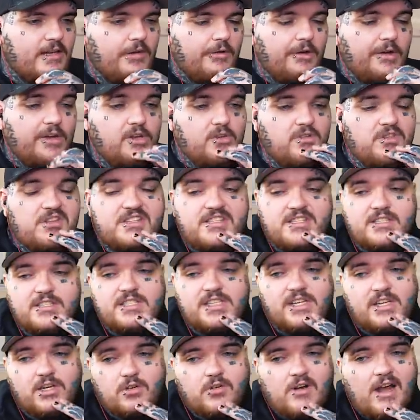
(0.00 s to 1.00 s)
Now, I know this
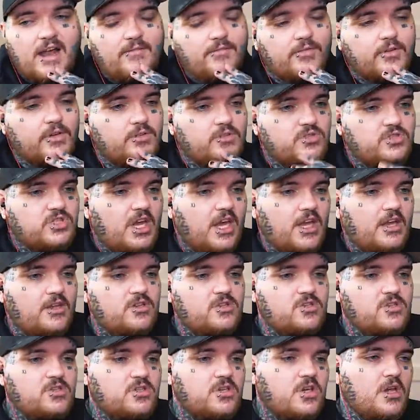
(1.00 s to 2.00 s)
isn't a graphical
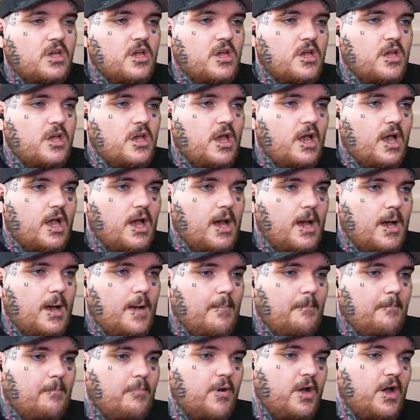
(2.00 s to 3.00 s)
change,
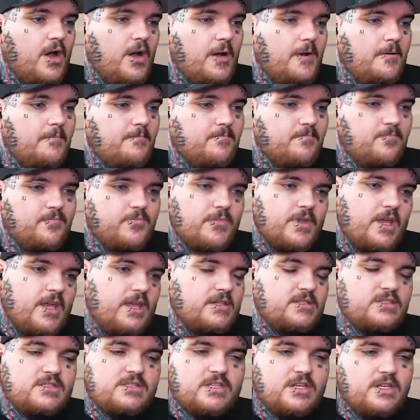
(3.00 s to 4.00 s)
but
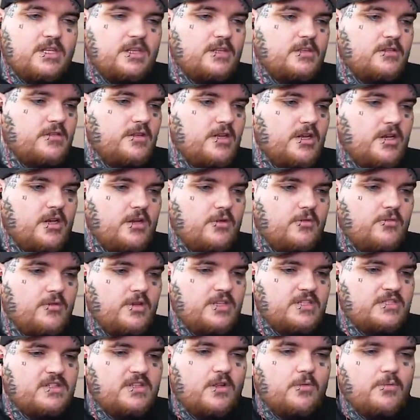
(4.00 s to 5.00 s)
it's still, you know,
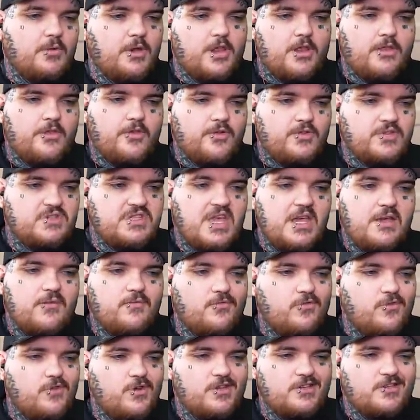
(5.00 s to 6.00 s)
it's still one of those game
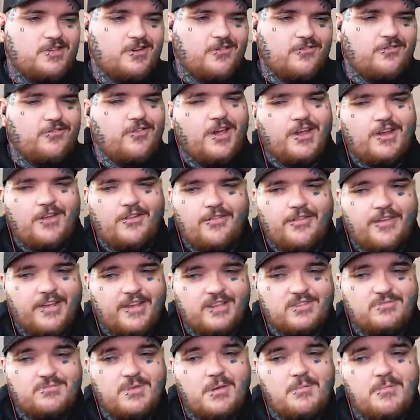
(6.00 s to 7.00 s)
footage not final
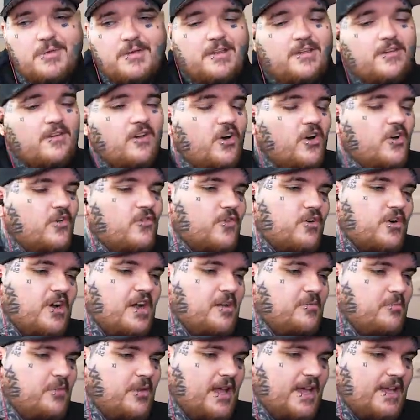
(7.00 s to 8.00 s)
things. Maybe Gardevoir
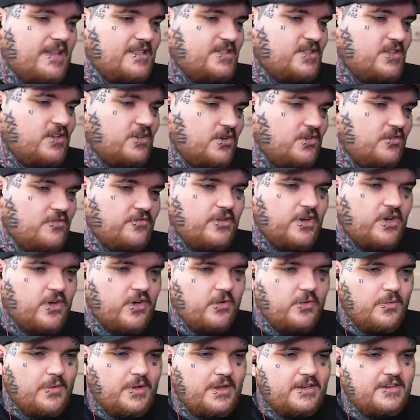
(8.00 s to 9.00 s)
had plans to learn
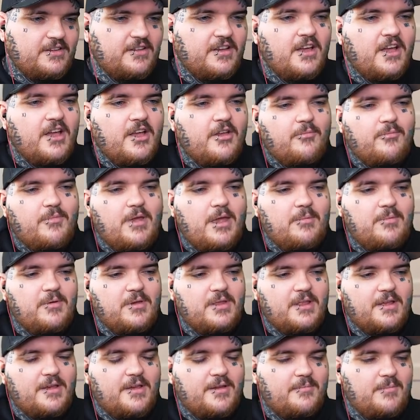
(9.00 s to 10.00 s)
Fairy Wind. Maybe
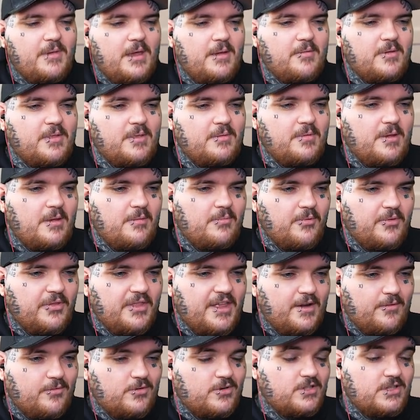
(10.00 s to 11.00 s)
the people
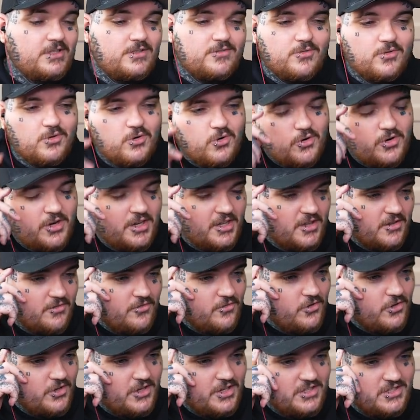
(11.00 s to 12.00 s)
that were just recording the
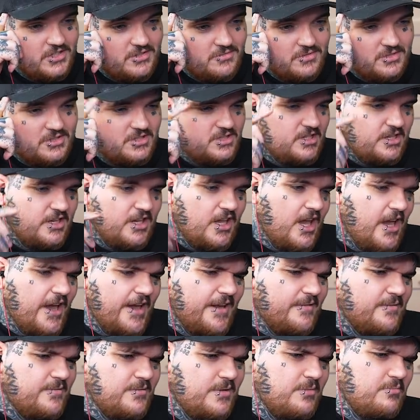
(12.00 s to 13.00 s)
footage were just like,
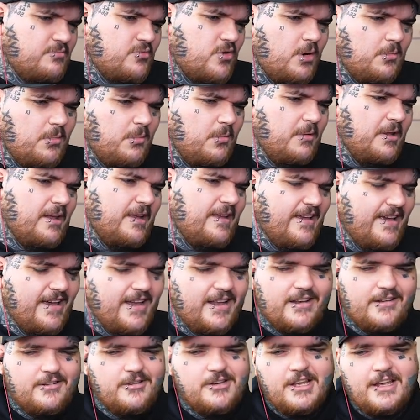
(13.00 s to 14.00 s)
yeah, it probably
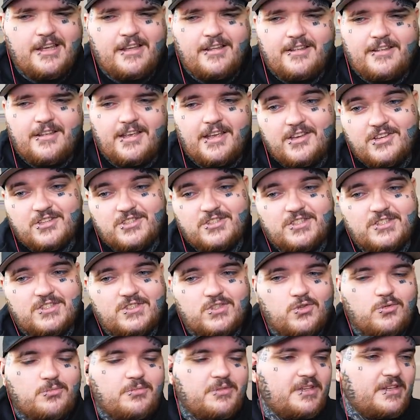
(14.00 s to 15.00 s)
can, and just
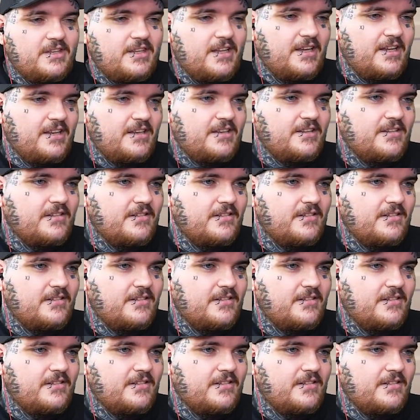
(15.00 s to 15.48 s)
assumed it did.